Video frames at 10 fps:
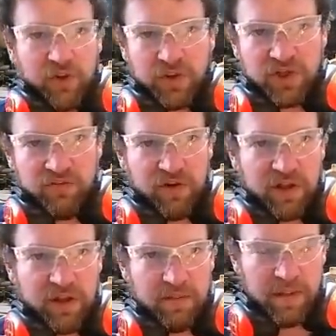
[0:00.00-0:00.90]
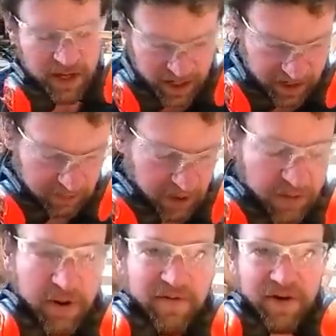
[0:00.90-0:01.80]
to run them, and I'm going to
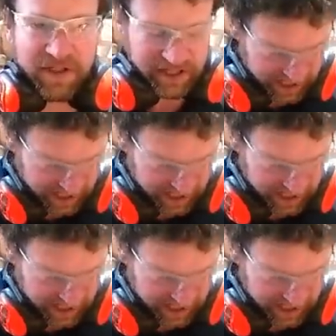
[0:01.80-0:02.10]
move on to that